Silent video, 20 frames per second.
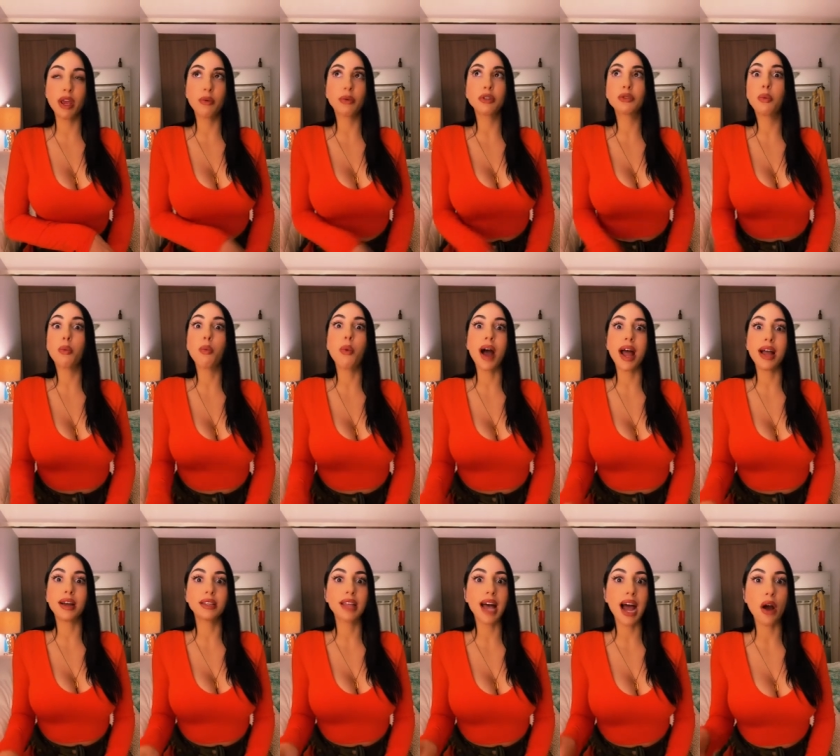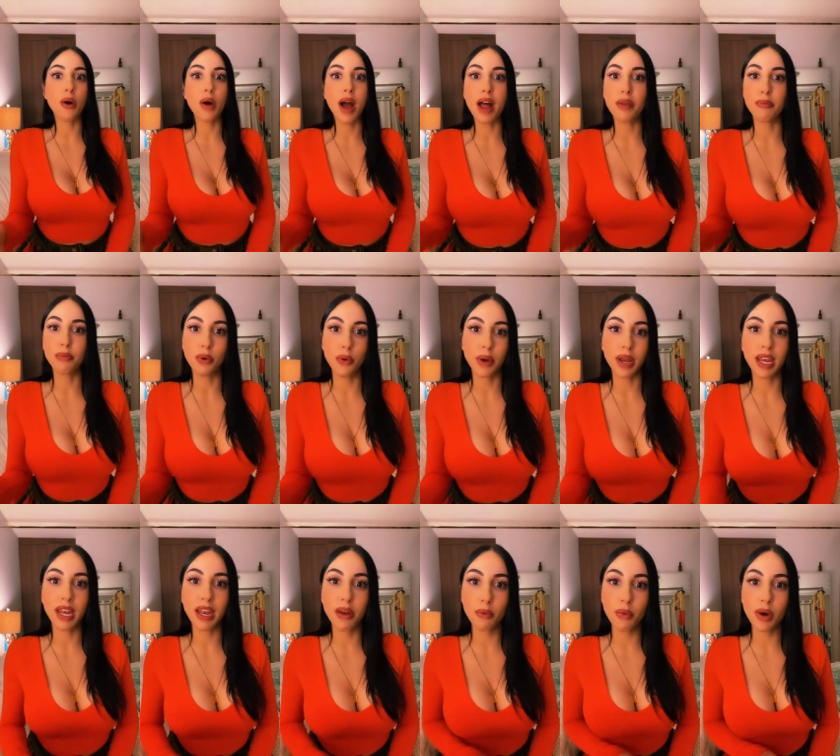It was wild how on
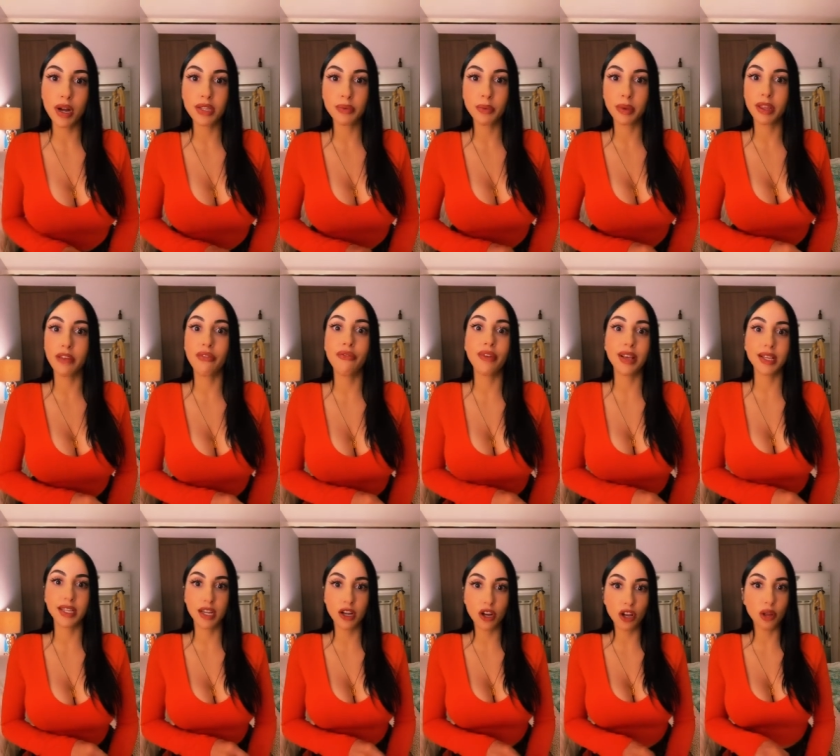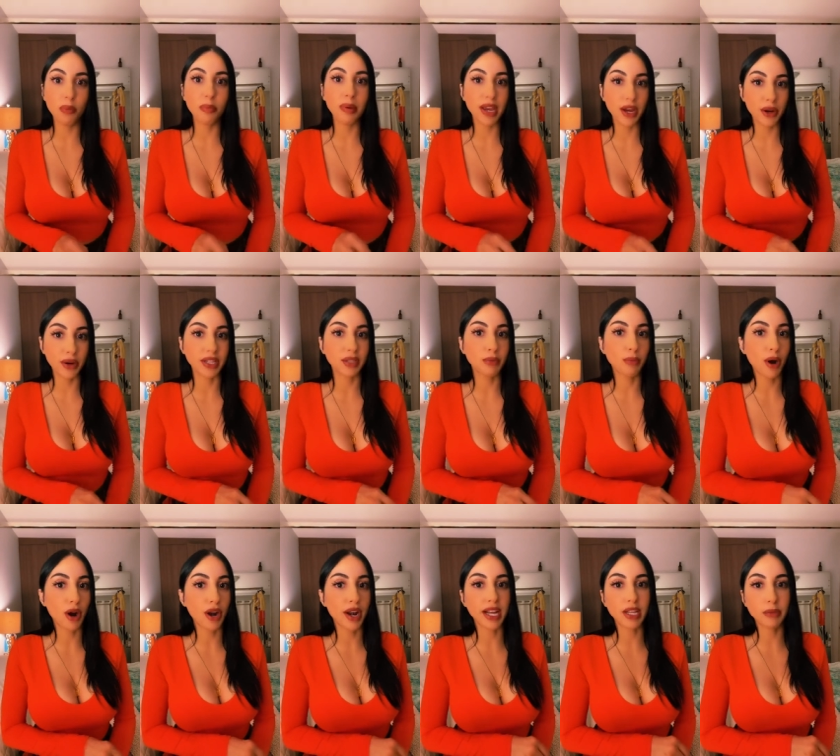point it was with the physical appearance
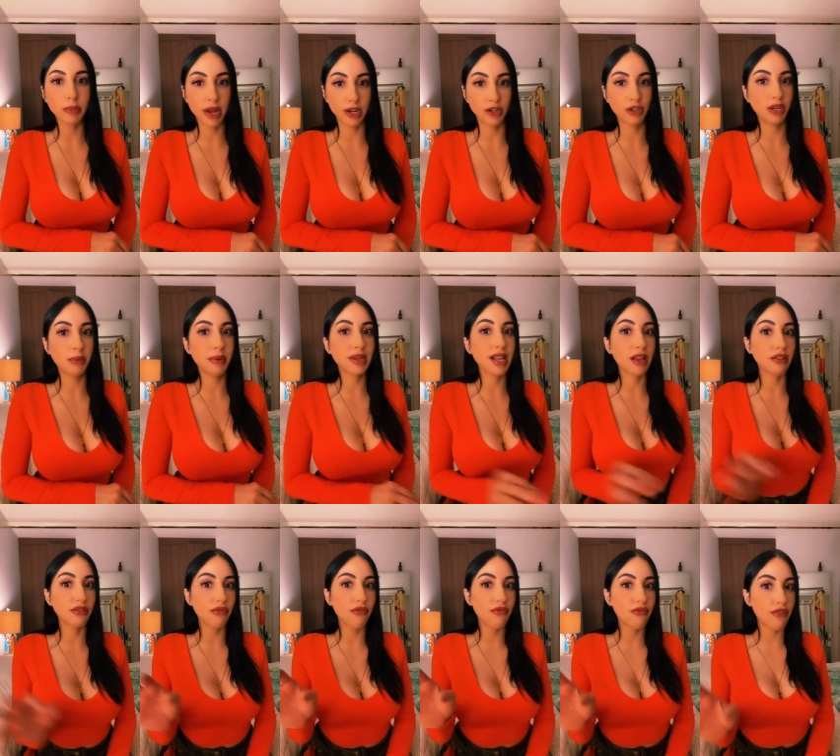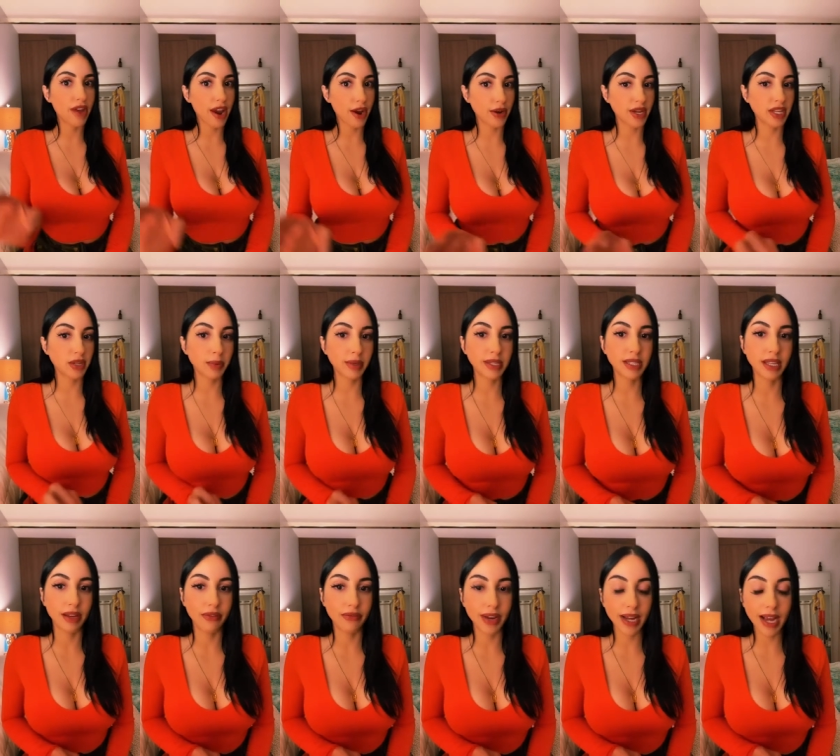part, especially because I was very
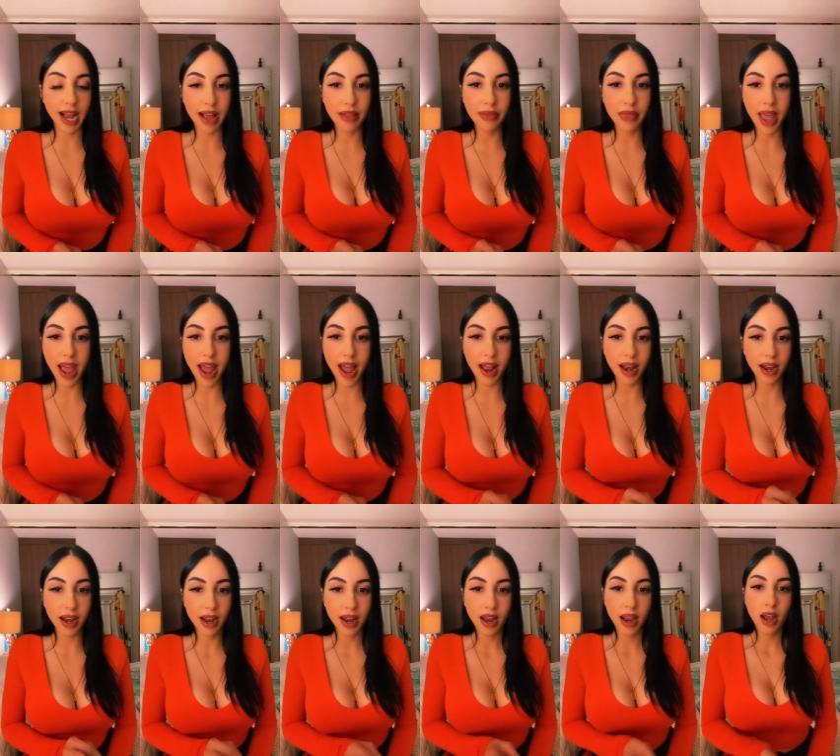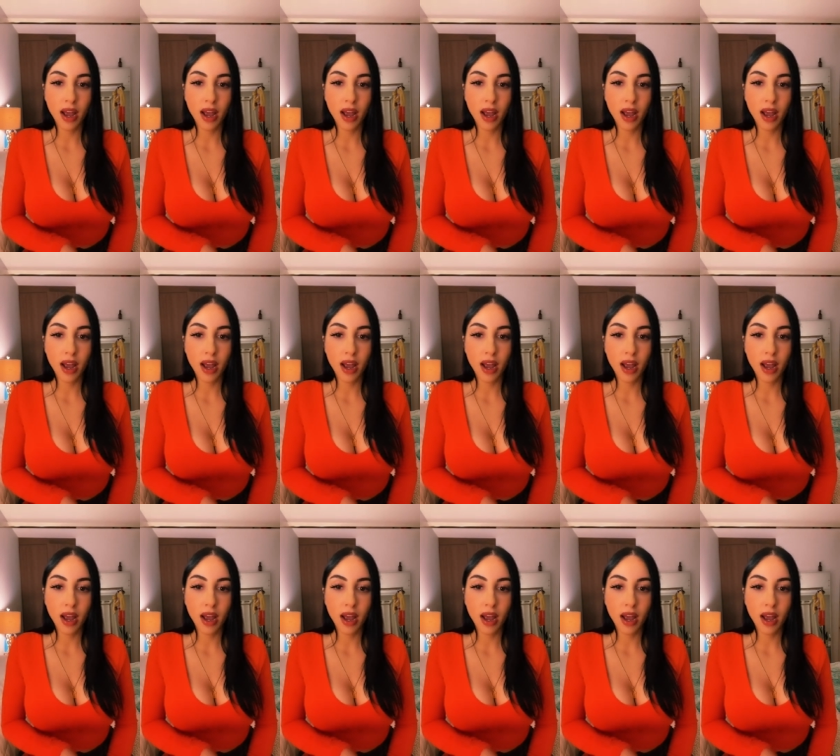specific on that.